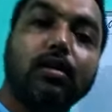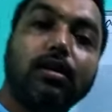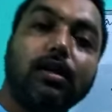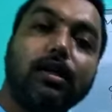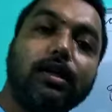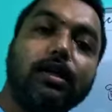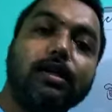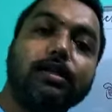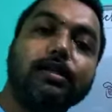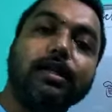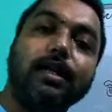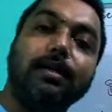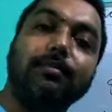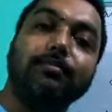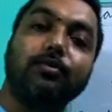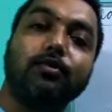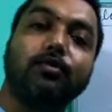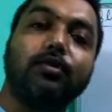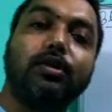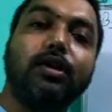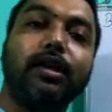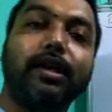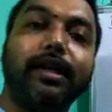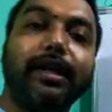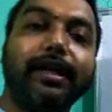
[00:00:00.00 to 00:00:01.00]
Let us come
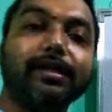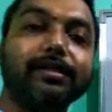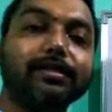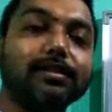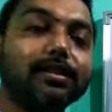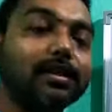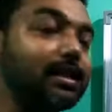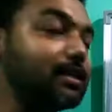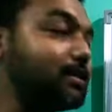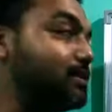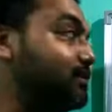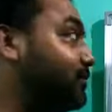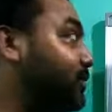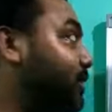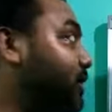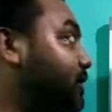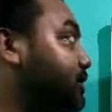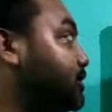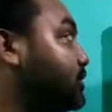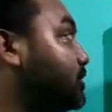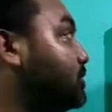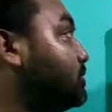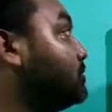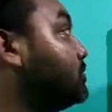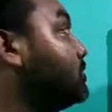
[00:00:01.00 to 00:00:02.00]
to the next
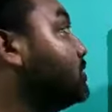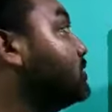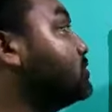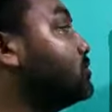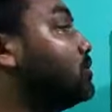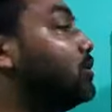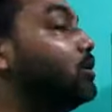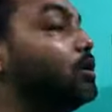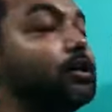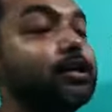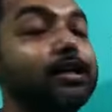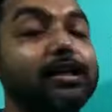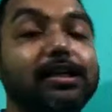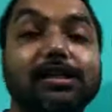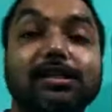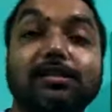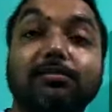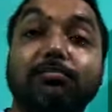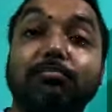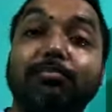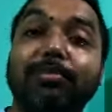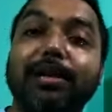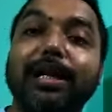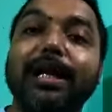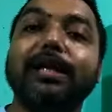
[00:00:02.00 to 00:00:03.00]
classification of the soil, that
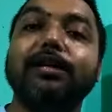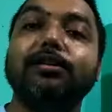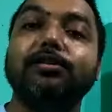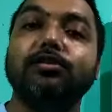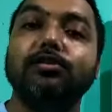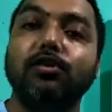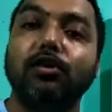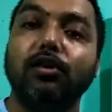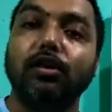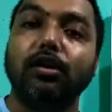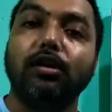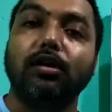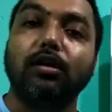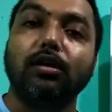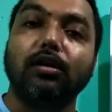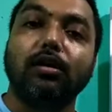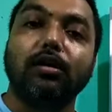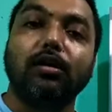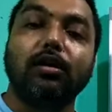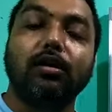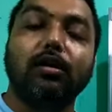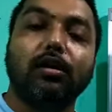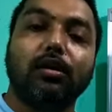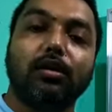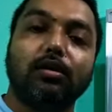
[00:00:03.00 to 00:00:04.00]
is black soil.
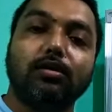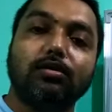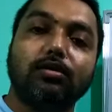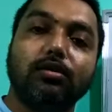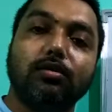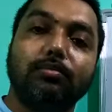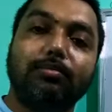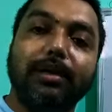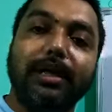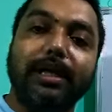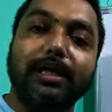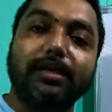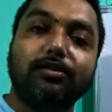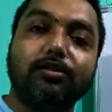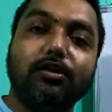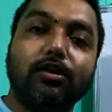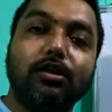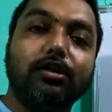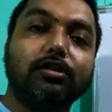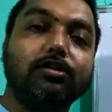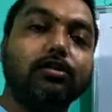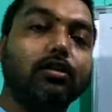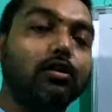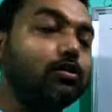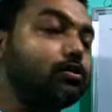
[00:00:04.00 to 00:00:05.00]
So black
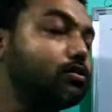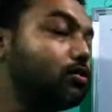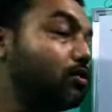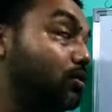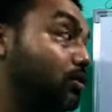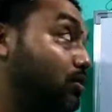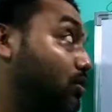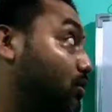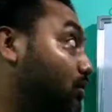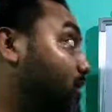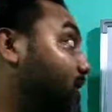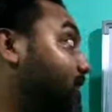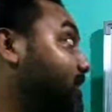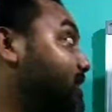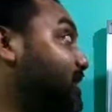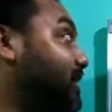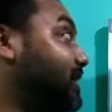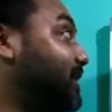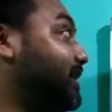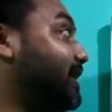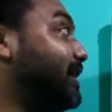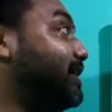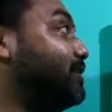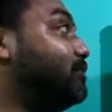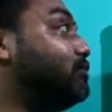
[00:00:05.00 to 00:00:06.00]
soil is also known
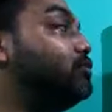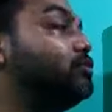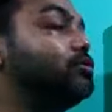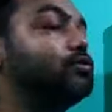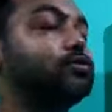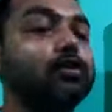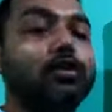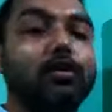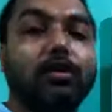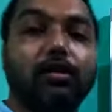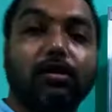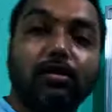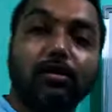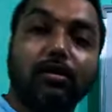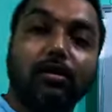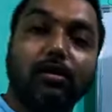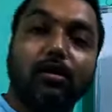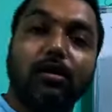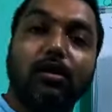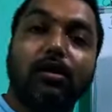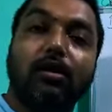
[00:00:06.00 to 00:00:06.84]
as regur soil.